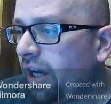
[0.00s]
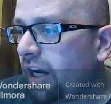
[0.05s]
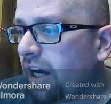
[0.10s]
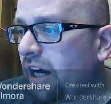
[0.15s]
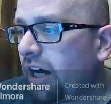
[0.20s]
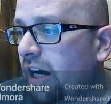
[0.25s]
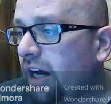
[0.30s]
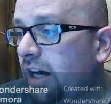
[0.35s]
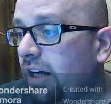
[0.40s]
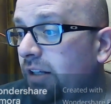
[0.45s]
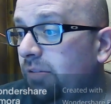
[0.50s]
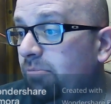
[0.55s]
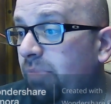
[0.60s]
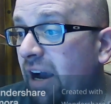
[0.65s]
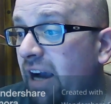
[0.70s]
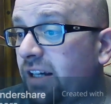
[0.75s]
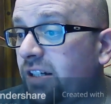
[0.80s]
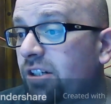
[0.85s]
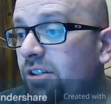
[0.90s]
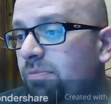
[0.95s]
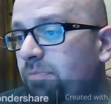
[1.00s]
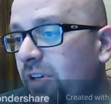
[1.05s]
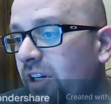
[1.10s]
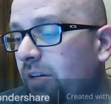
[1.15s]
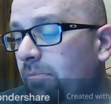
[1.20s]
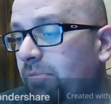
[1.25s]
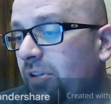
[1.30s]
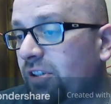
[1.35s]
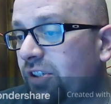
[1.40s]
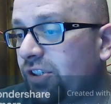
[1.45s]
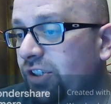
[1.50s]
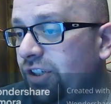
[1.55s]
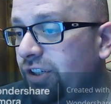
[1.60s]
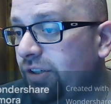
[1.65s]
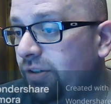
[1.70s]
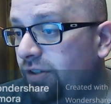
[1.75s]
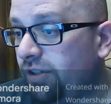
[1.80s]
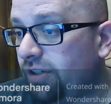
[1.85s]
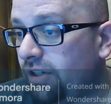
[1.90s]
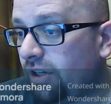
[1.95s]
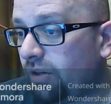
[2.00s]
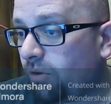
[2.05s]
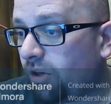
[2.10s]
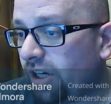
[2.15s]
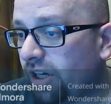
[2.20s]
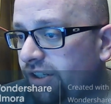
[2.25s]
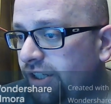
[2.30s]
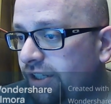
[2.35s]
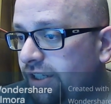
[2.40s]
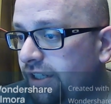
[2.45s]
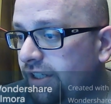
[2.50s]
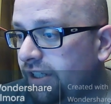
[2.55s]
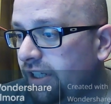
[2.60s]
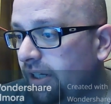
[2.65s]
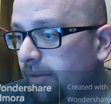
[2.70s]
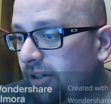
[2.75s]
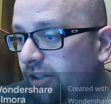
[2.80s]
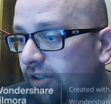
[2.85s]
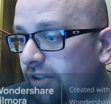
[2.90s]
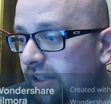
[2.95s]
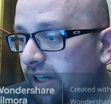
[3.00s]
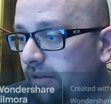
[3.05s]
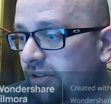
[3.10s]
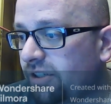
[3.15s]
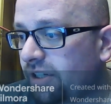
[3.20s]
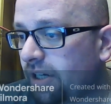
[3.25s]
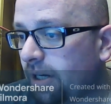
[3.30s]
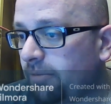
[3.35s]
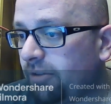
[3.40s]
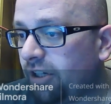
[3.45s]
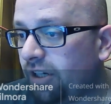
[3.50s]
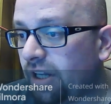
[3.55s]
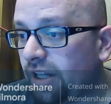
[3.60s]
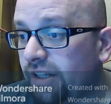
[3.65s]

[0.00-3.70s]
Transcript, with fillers: Uh, Packers beat up on the, the Washington team. I knew that was coming.